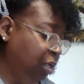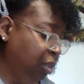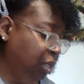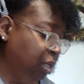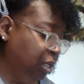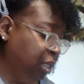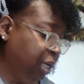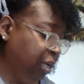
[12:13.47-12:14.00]

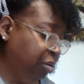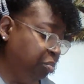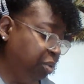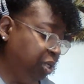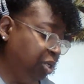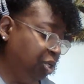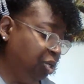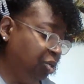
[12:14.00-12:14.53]
think that'll
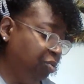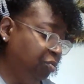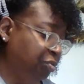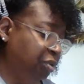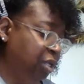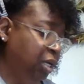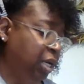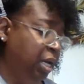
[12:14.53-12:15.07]
be cute.
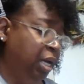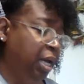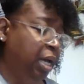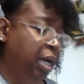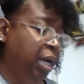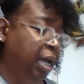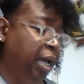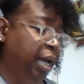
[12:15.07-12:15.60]

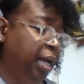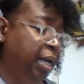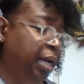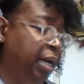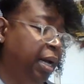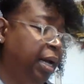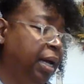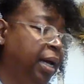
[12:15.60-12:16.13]

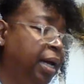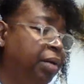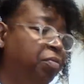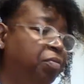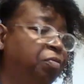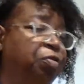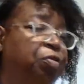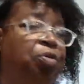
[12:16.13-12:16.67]
And I got
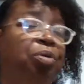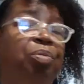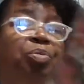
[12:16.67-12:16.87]
four